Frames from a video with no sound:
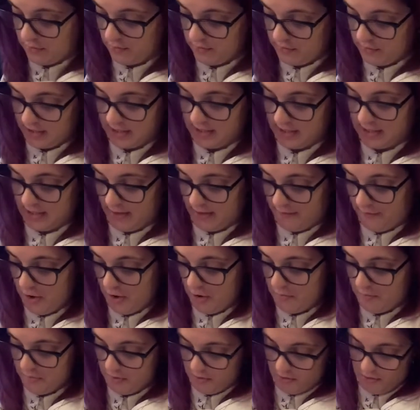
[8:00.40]
this is a
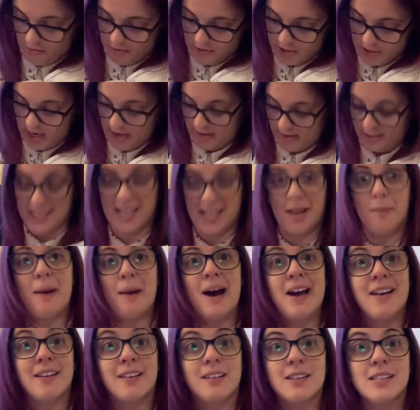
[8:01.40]
verb? Oh yeah,
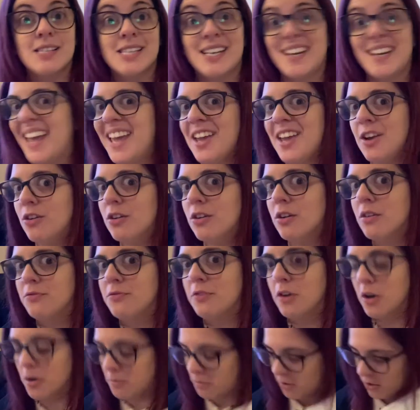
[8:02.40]
escapar, it's an AOR
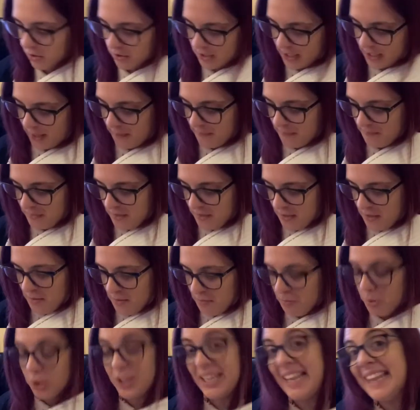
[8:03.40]
verb, okay.
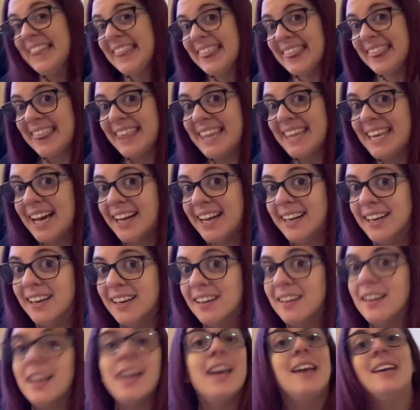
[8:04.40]
Potencian,
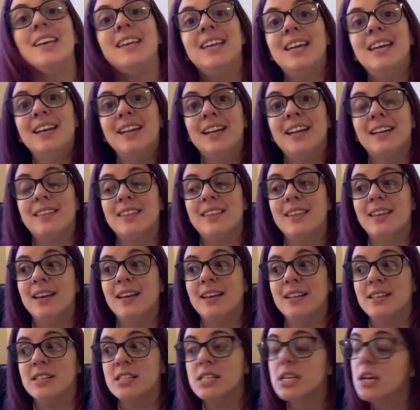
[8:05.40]
AN at the
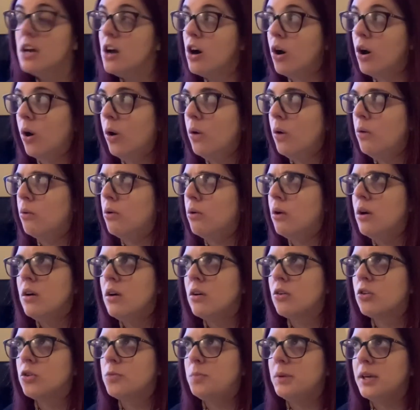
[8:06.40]
end. Oh,
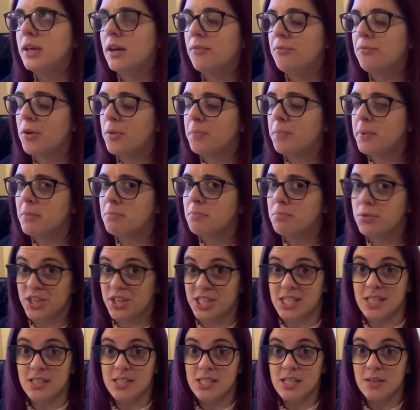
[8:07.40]
could be a verb in
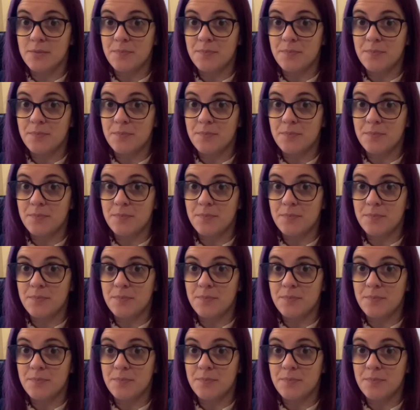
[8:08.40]
present.